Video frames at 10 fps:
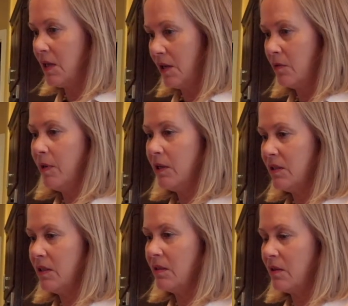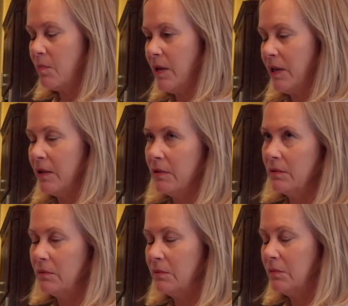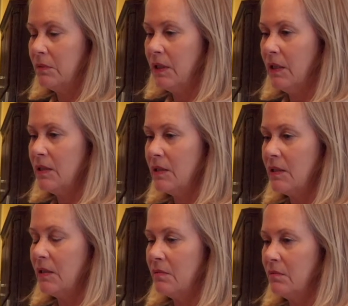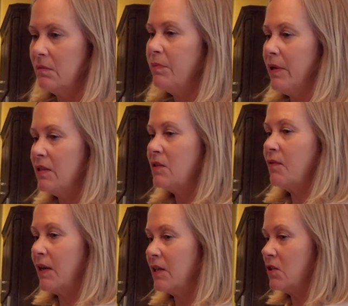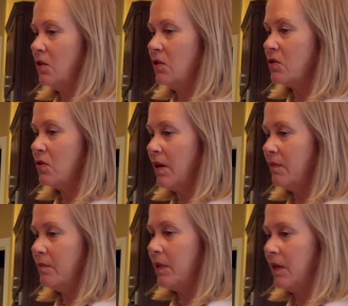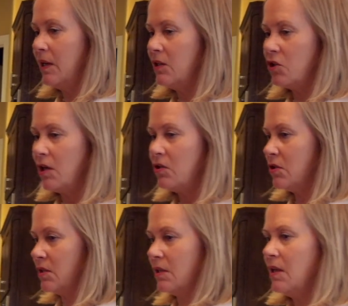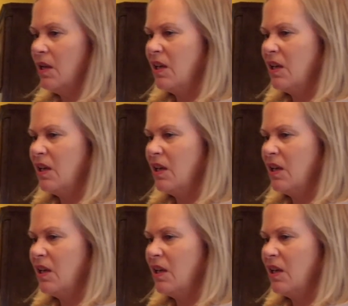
A lot of it depends on patience and skill level of the agent